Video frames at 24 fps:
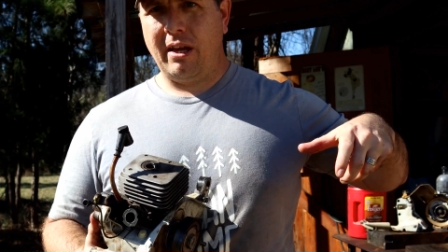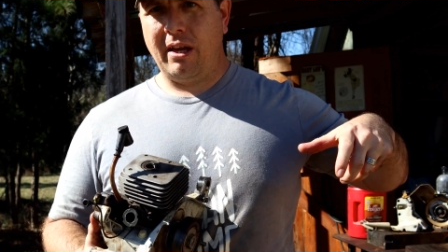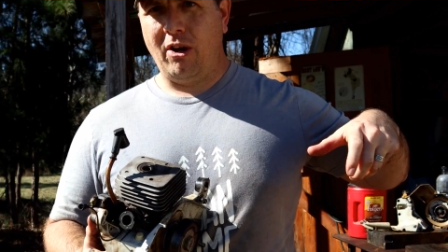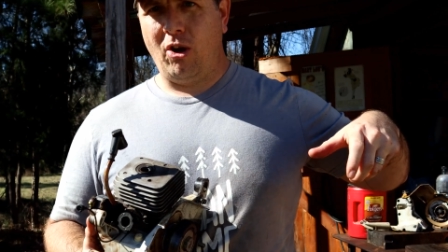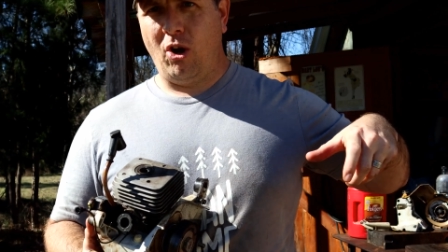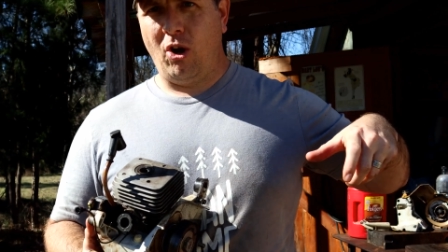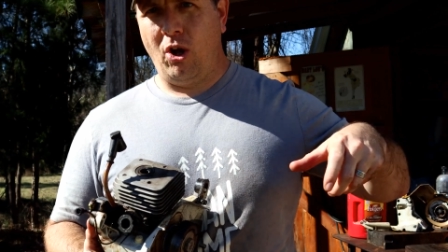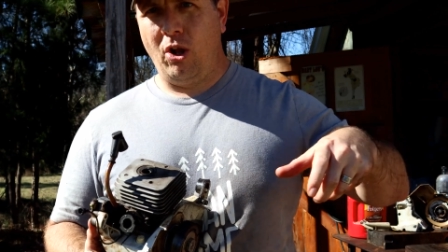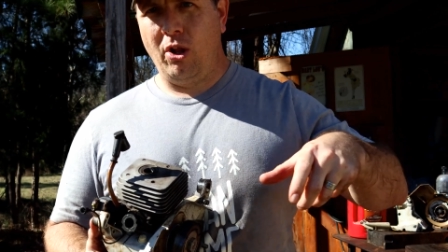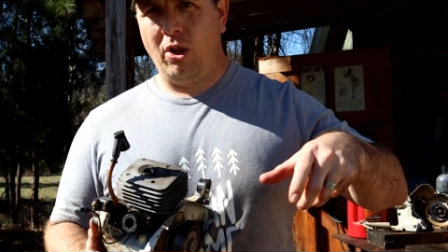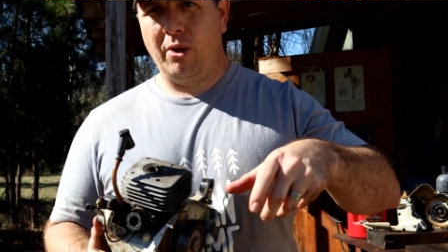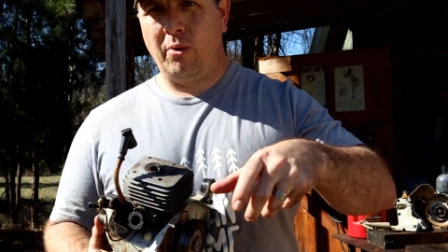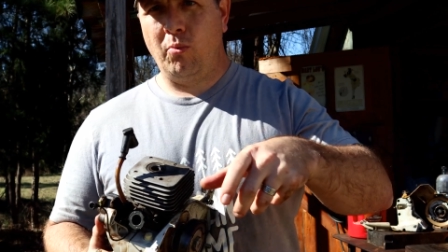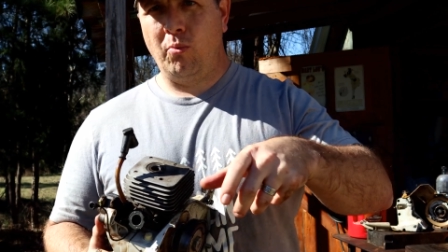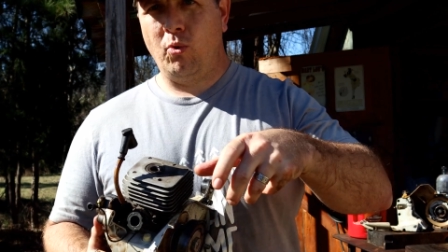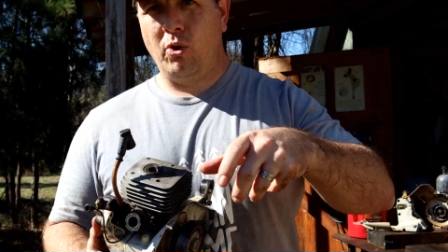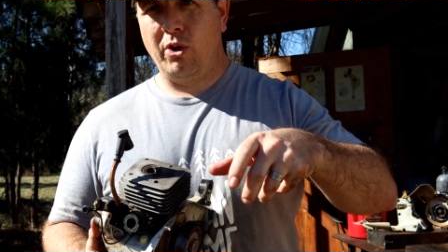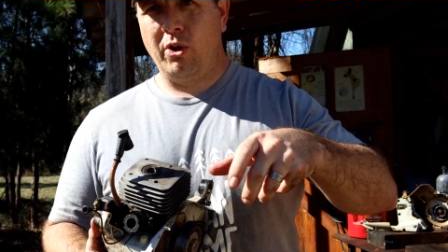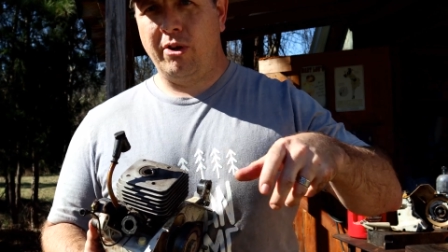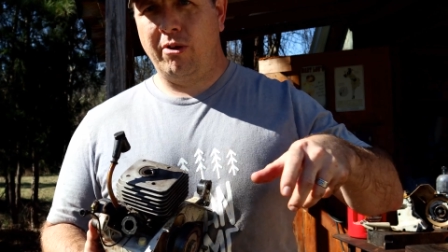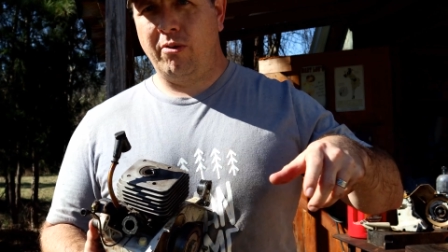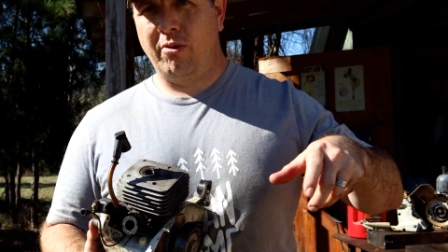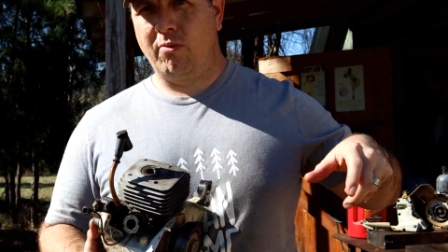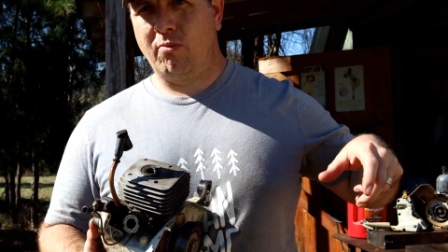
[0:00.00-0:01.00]
kind of
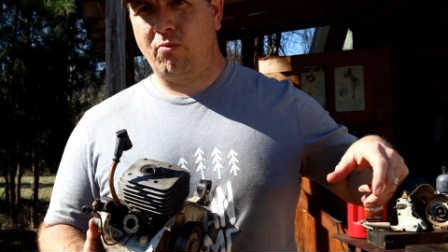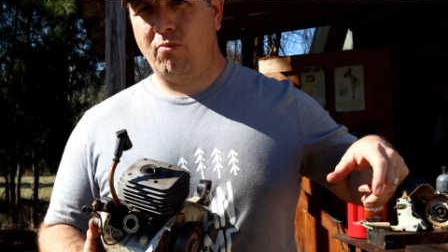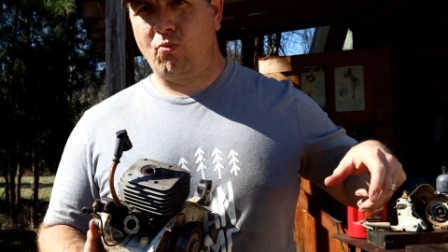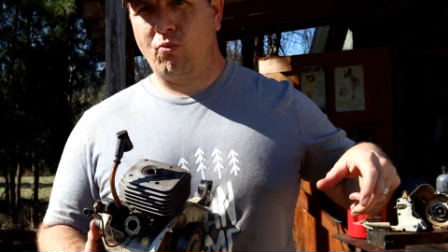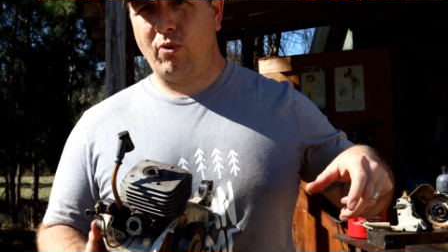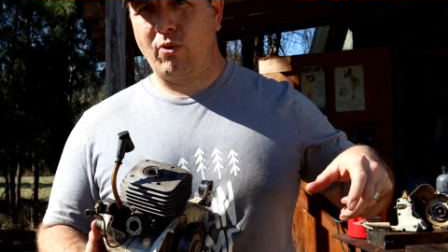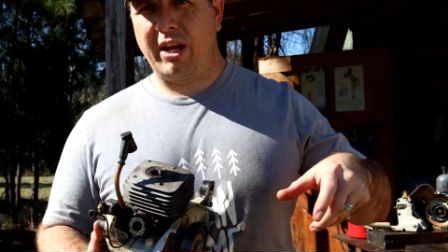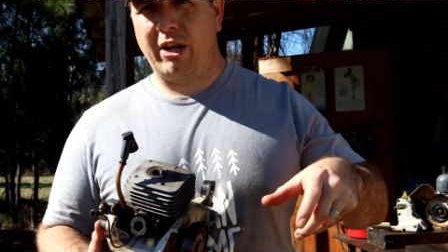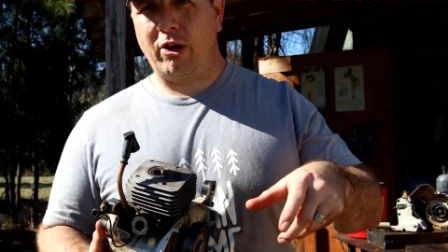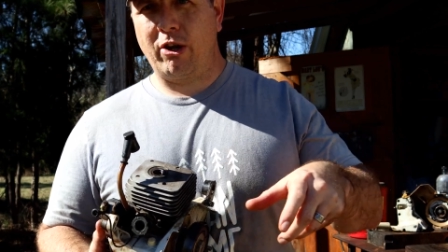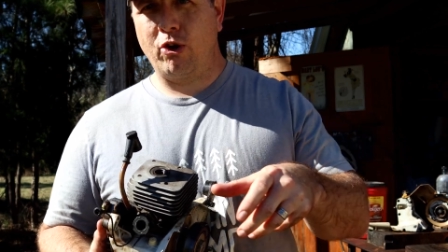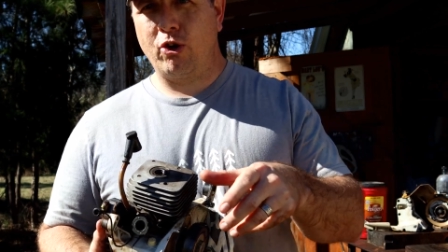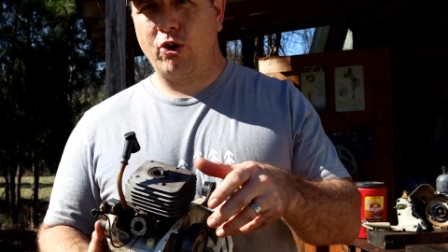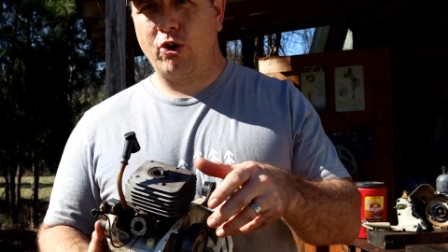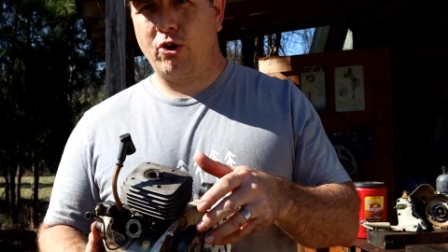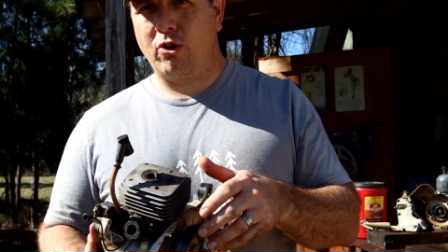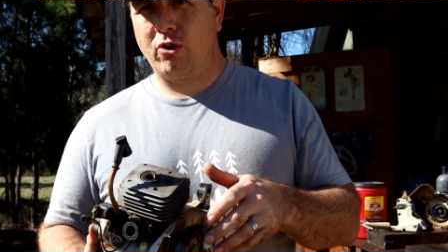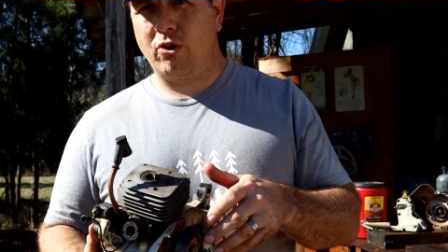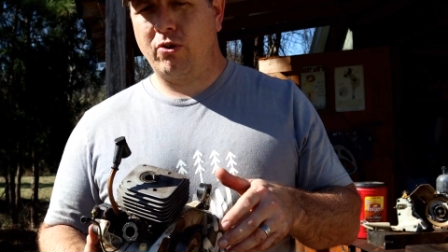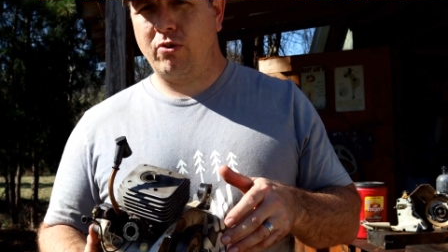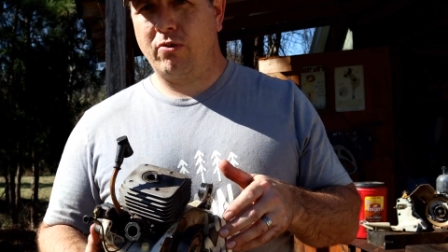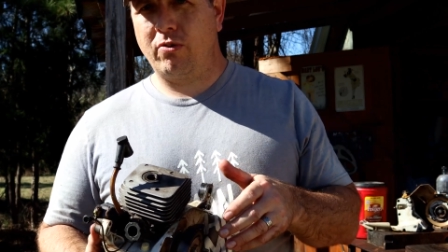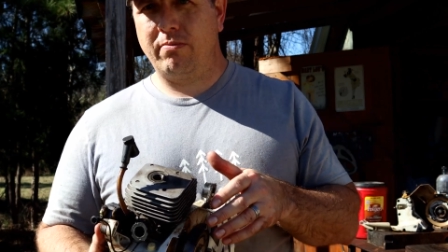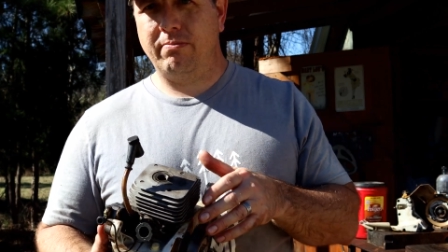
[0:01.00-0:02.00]
all-in-one
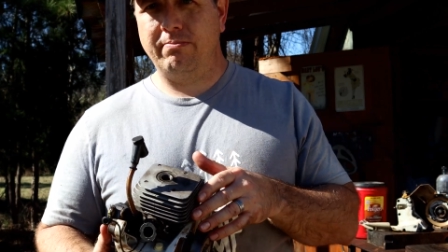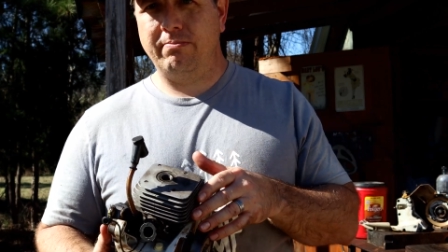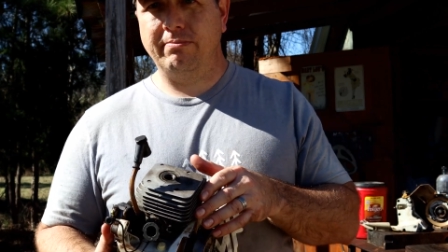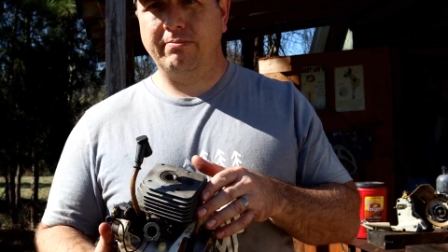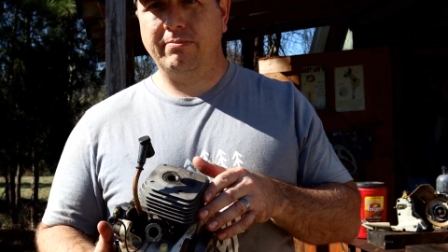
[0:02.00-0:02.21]
raker,